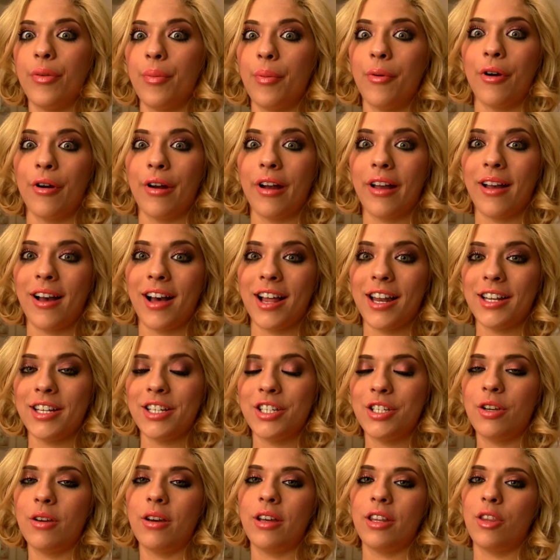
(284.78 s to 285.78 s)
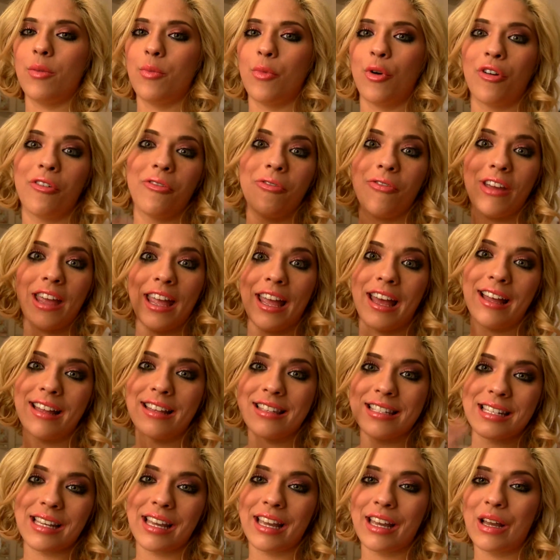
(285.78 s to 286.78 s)
more I got into it, the more
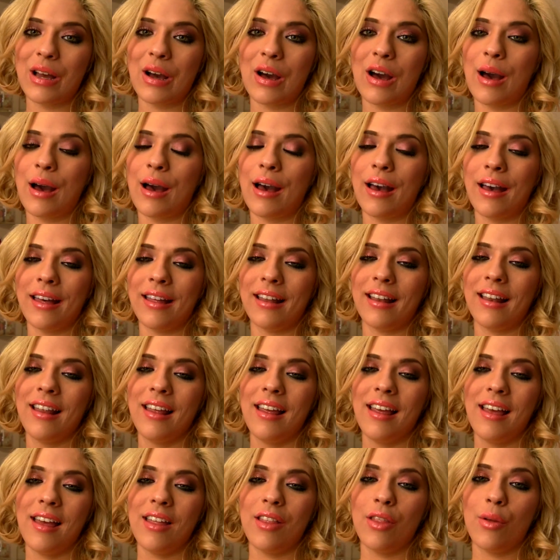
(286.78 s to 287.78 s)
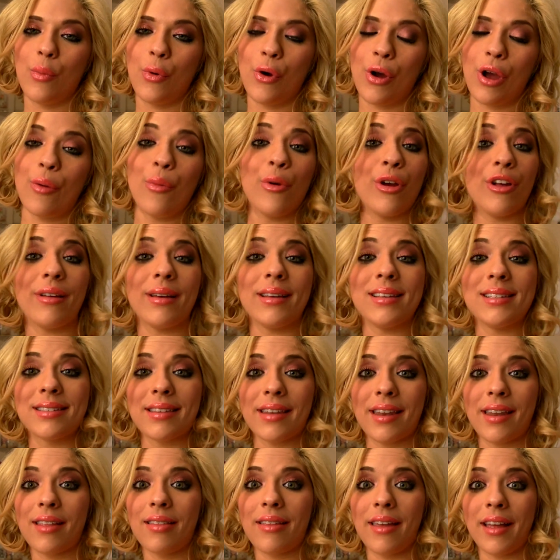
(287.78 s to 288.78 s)
fans I got, the more I realized
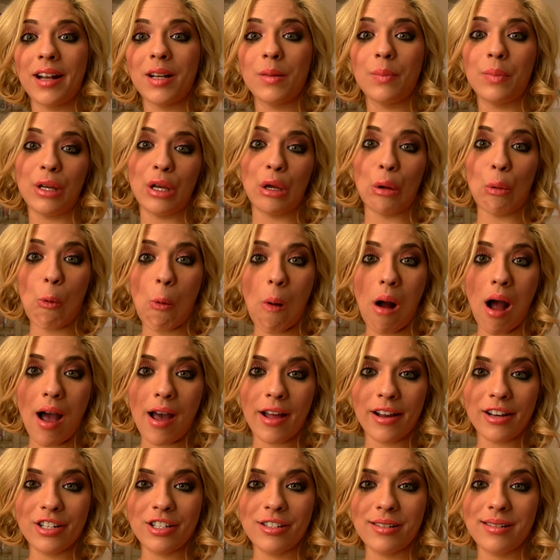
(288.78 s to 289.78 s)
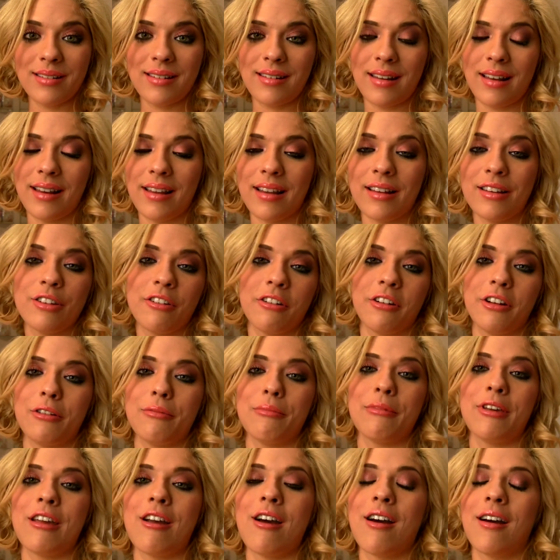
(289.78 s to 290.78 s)
that I liked being watched, and it turned
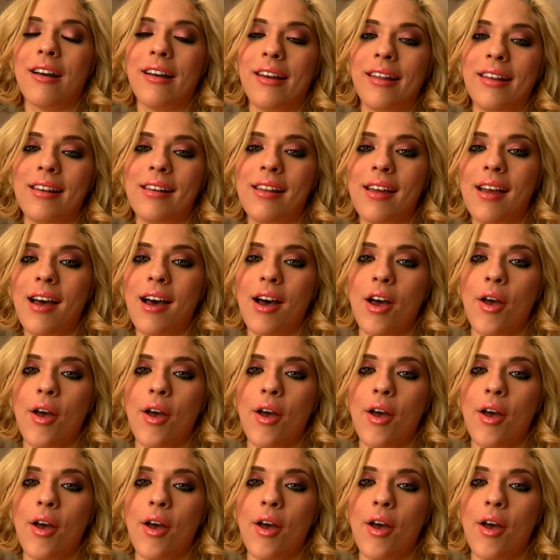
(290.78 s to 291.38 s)
me on.